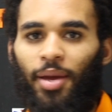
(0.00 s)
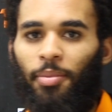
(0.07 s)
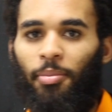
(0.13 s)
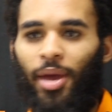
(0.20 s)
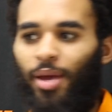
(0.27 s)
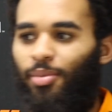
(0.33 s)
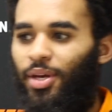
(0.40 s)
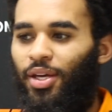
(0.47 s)

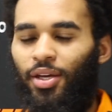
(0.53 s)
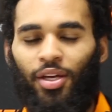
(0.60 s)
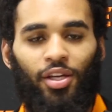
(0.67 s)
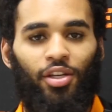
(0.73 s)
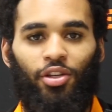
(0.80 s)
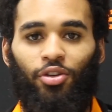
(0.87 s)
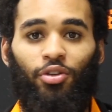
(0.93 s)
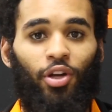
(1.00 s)
Maybe,
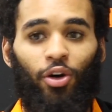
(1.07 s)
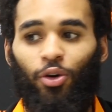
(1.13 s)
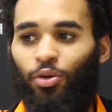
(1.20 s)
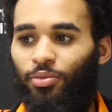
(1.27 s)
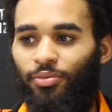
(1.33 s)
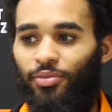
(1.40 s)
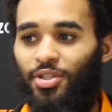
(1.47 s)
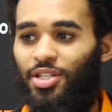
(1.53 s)
you
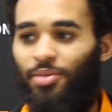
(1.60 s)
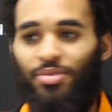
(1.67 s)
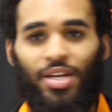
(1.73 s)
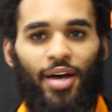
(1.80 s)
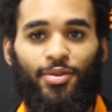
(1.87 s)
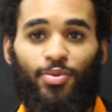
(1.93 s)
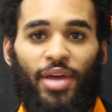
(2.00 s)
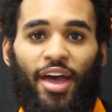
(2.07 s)
know,
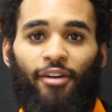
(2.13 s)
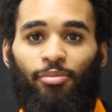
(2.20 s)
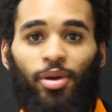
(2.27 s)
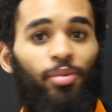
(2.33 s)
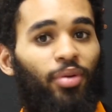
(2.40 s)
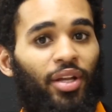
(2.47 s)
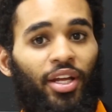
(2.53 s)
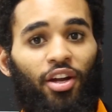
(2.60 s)
sometimes we have
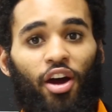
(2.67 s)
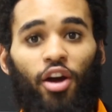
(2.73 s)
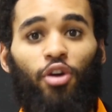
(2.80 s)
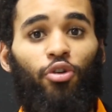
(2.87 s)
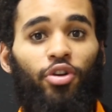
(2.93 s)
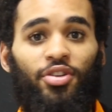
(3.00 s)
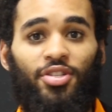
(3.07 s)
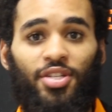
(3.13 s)
people in our
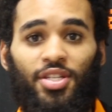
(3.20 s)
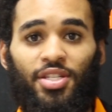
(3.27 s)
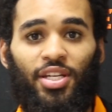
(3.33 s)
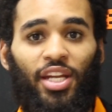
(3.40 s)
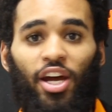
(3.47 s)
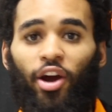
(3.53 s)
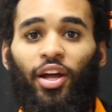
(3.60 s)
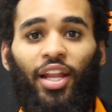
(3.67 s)
courses and
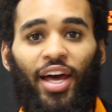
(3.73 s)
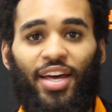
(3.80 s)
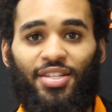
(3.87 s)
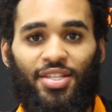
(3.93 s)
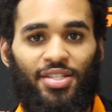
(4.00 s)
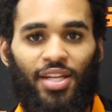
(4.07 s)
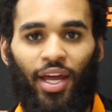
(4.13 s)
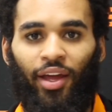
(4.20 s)
our
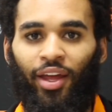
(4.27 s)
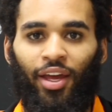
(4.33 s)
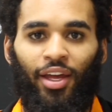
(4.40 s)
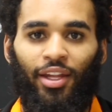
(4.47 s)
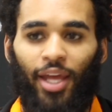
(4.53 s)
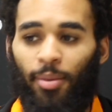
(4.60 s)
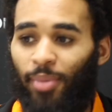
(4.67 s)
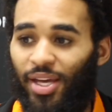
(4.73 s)
classes that
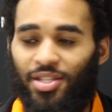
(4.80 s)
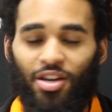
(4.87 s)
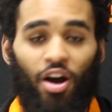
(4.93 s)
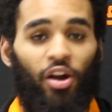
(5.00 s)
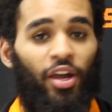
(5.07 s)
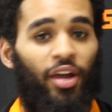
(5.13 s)
they may talk